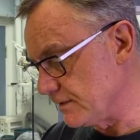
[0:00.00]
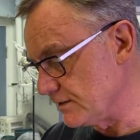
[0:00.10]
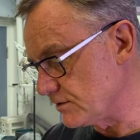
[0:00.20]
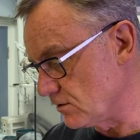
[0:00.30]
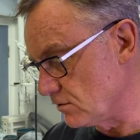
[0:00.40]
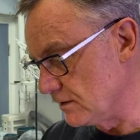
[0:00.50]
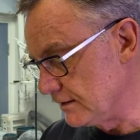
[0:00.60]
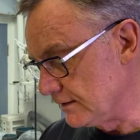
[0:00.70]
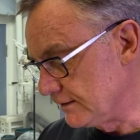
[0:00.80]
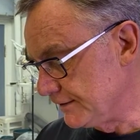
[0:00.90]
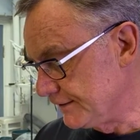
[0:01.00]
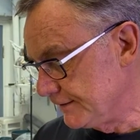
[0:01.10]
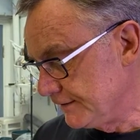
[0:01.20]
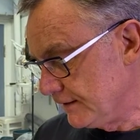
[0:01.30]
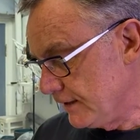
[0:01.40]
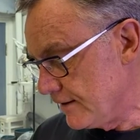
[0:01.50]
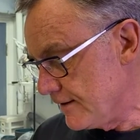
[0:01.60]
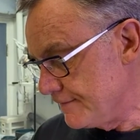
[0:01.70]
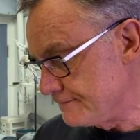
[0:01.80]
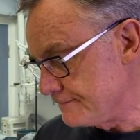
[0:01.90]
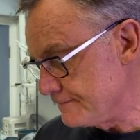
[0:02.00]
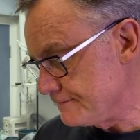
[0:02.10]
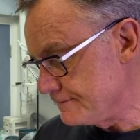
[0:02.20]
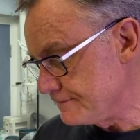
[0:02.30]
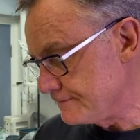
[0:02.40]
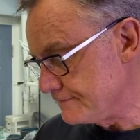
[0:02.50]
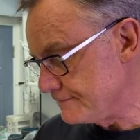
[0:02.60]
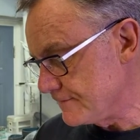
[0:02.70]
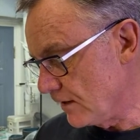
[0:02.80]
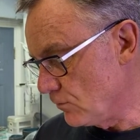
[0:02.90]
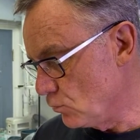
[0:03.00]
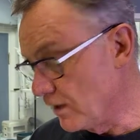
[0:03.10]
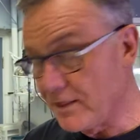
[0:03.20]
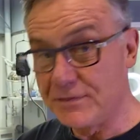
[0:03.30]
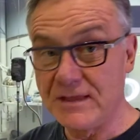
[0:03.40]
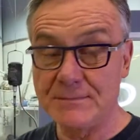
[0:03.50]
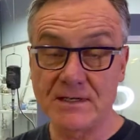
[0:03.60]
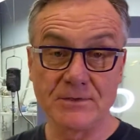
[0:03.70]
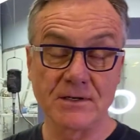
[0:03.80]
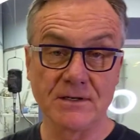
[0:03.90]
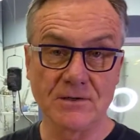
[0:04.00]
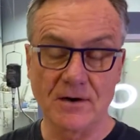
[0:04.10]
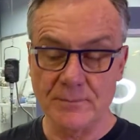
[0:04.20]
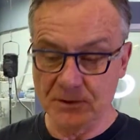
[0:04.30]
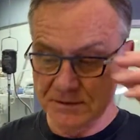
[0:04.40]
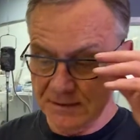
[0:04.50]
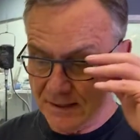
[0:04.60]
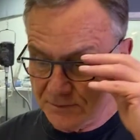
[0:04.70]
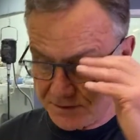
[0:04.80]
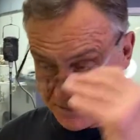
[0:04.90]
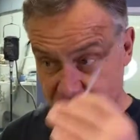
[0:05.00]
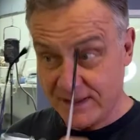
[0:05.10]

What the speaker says: And so one of the themes I was going to talk about today was